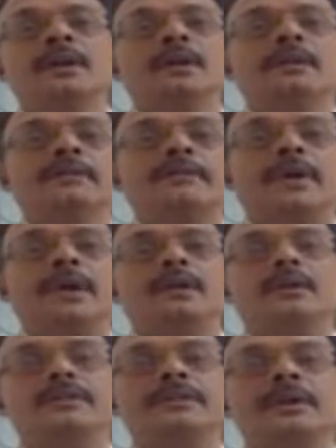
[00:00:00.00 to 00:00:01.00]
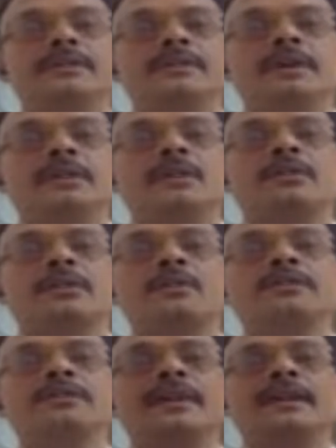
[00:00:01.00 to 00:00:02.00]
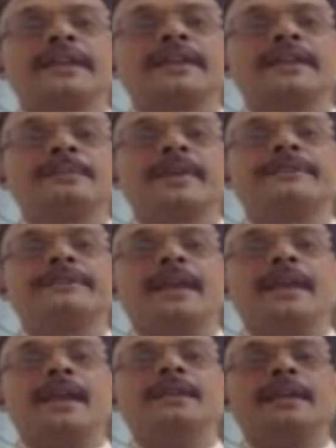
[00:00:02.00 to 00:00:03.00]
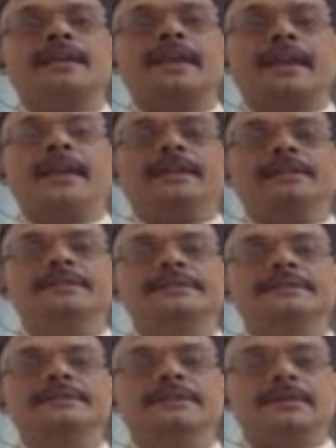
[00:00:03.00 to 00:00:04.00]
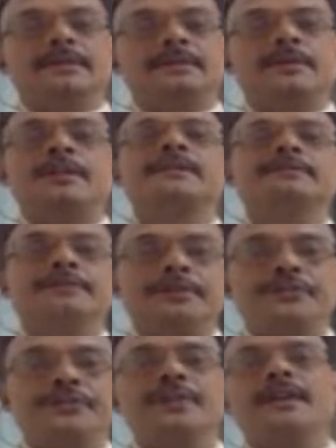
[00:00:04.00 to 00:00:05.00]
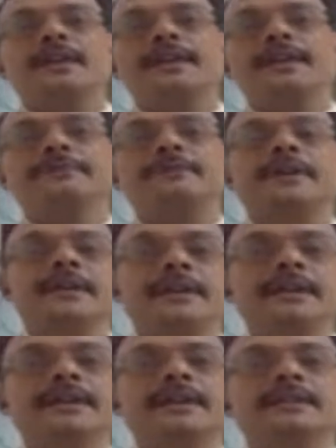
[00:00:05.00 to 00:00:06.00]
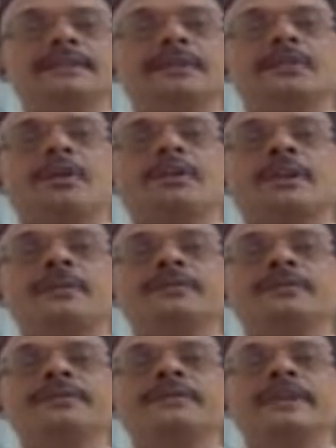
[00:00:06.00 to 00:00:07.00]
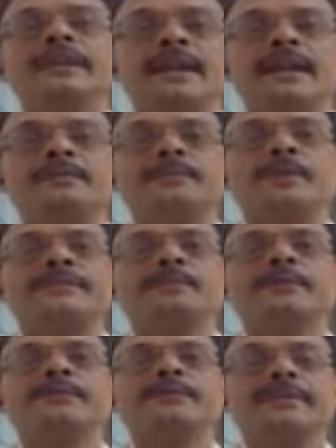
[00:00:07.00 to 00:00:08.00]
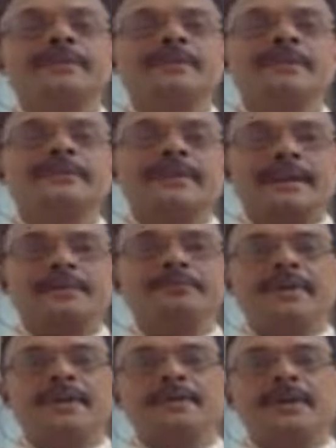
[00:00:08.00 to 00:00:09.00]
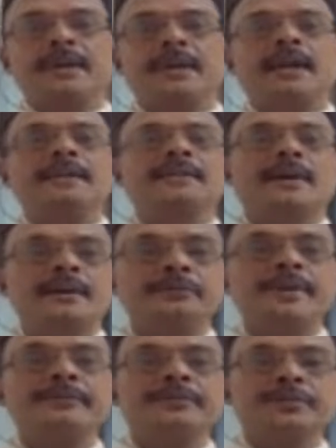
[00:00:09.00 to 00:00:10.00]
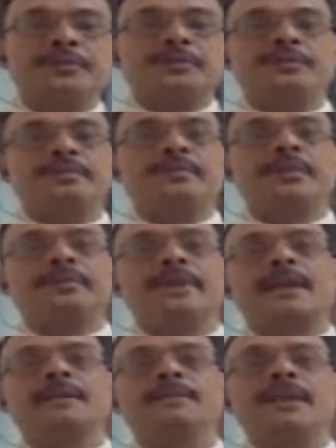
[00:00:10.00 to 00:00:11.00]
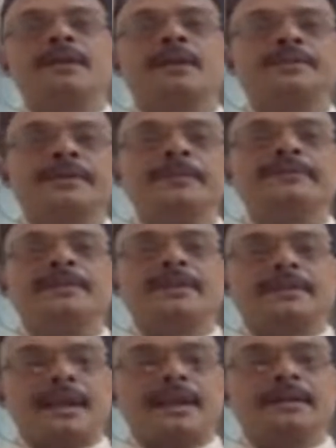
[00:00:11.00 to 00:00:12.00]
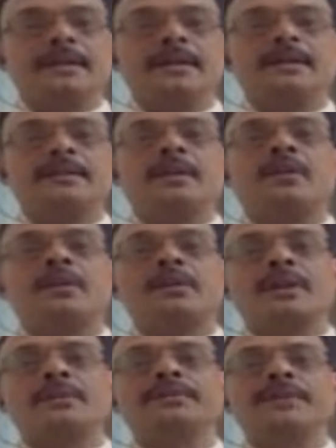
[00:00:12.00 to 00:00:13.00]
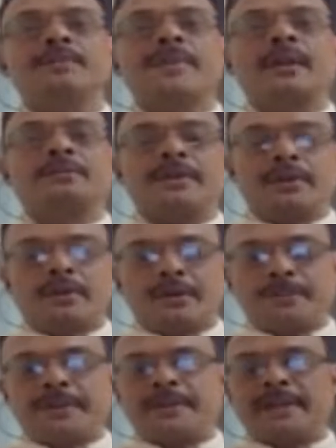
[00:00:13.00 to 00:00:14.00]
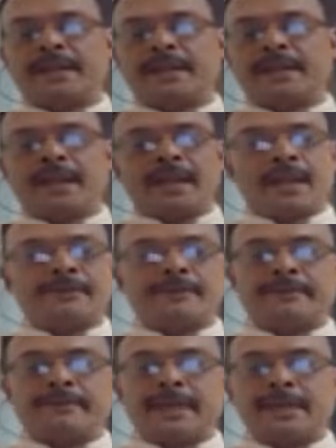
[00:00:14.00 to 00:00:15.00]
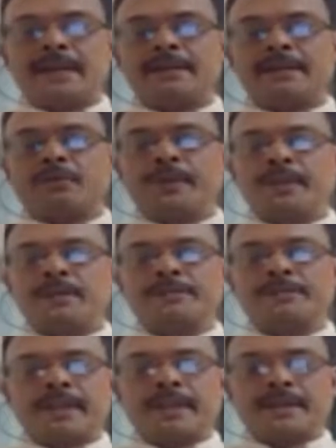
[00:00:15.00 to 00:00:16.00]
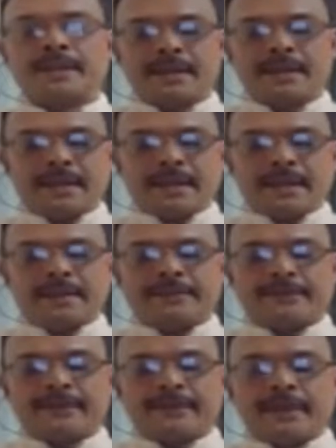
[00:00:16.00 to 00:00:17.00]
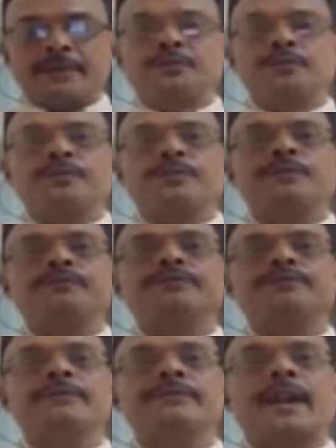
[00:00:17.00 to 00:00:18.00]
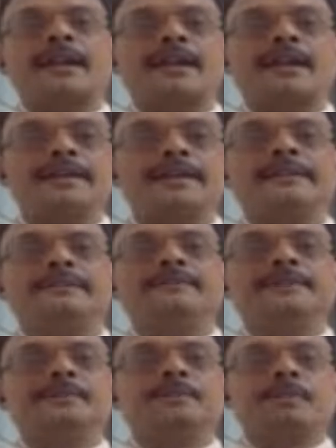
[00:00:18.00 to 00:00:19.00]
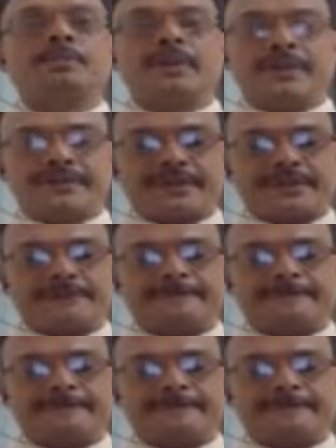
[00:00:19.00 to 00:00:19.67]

lockdowns are taking place again and again. But fortunately for India, the lockdowns didn't have much of effects in the second wave. And third wave too, we can be optimistic that the lockdowns impact will not be there, as the variant, Omicron variant, is yet to prove the fatality for the population.